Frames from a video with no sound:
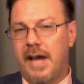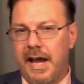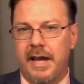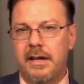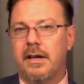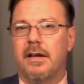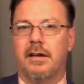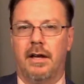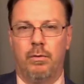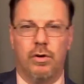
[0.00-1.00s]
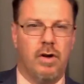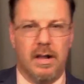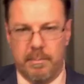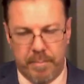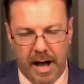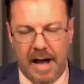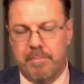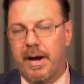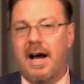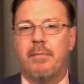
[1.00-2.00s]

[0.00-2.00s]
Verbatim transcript: okay, uh, we'll call him Bob.